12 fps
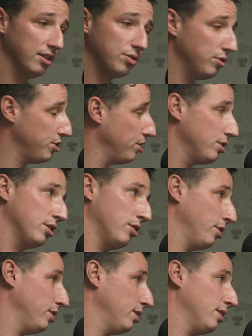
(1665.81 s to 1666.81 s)
this was just a
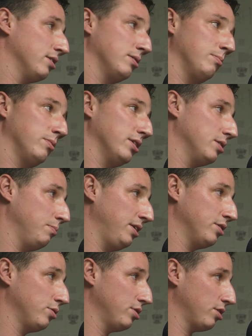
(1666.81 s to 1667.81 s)
note, it doesn't mean
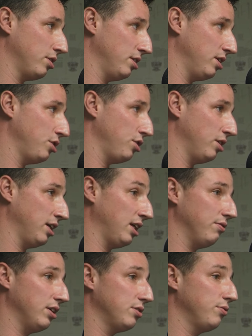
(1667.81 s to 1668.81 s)
this was a condition, and
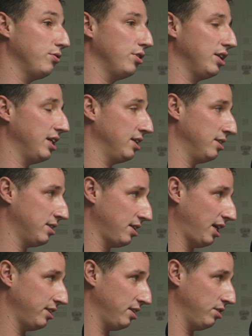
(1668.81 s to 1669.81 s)
give us further
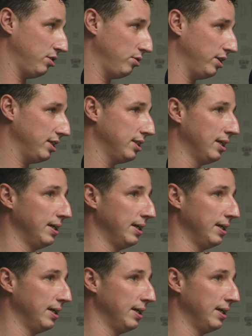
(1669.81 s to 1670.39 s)
insight into it.